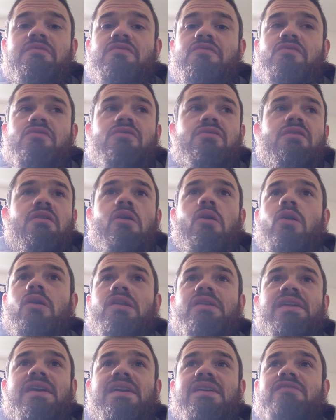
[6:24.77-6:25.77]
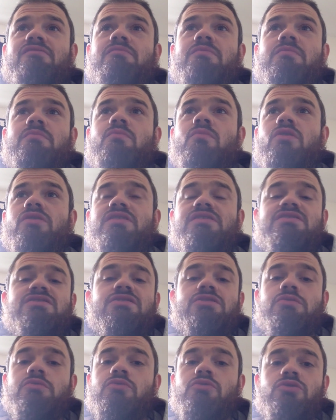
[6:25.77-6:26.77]
for a holiday you've been wanting to
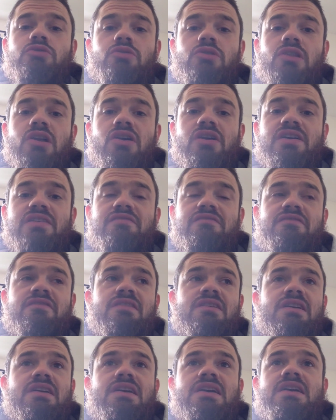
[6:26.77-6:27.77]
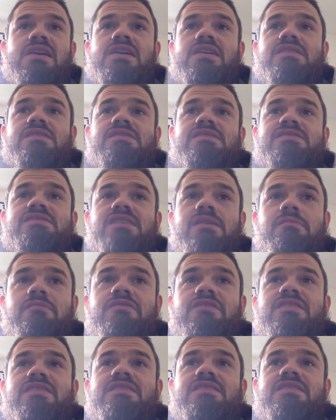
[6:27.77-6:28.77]
do all your life.
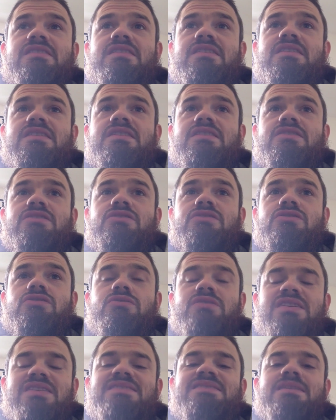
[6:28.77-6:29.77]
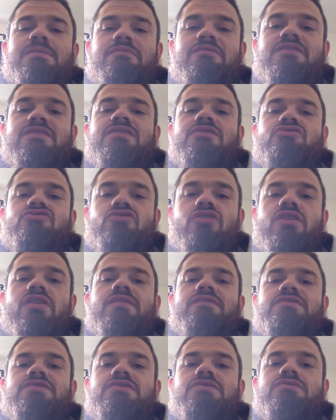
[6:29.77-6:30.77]
You need something that
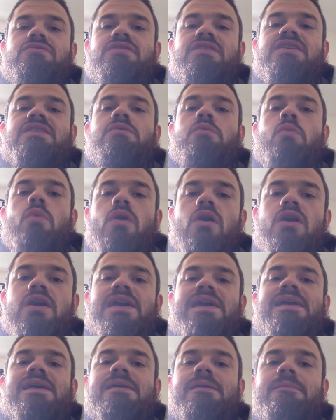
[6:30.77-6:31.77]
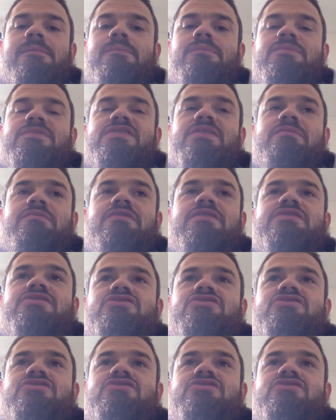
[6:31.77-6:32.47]
drives you. You need a why. Something